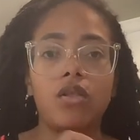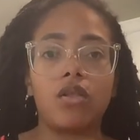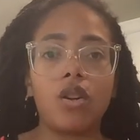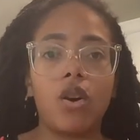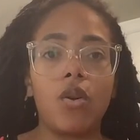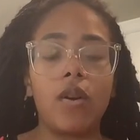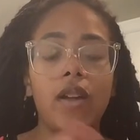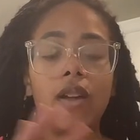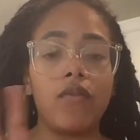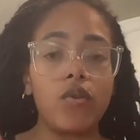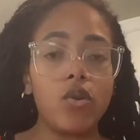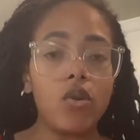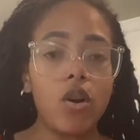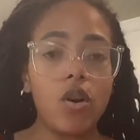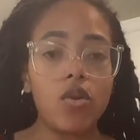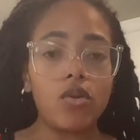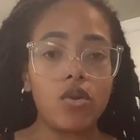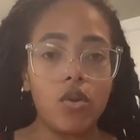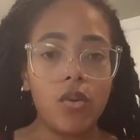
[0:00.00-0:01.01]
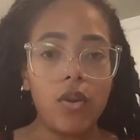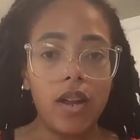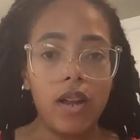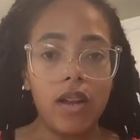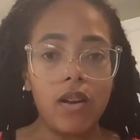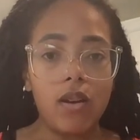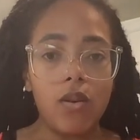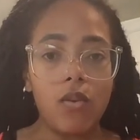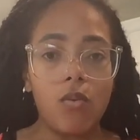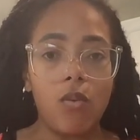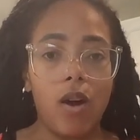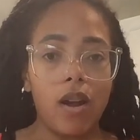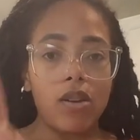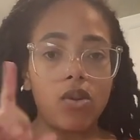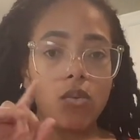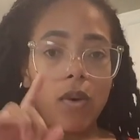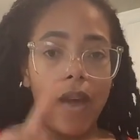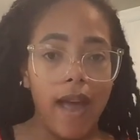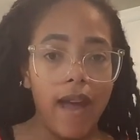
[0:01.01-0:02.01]
So if you're gonna do it
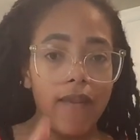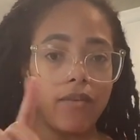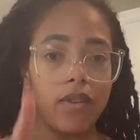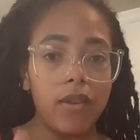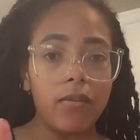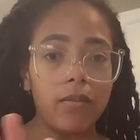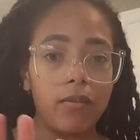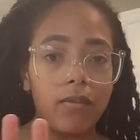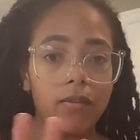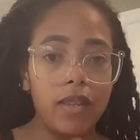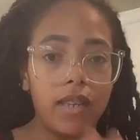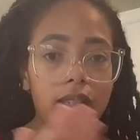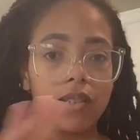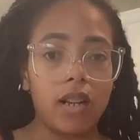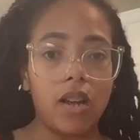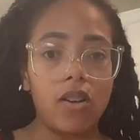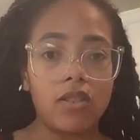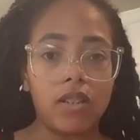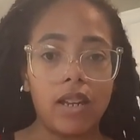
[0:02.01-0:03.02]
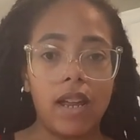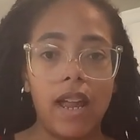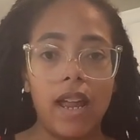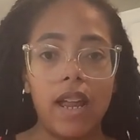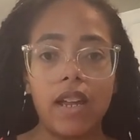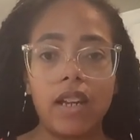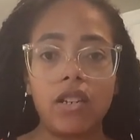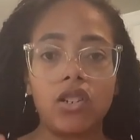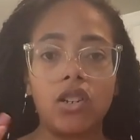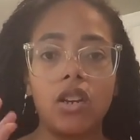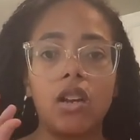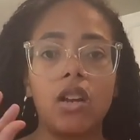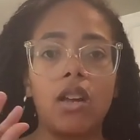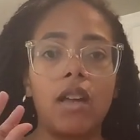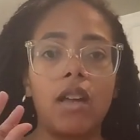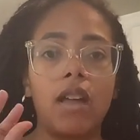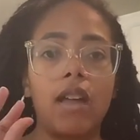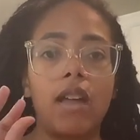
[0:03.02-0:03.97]
while you have them this close in age,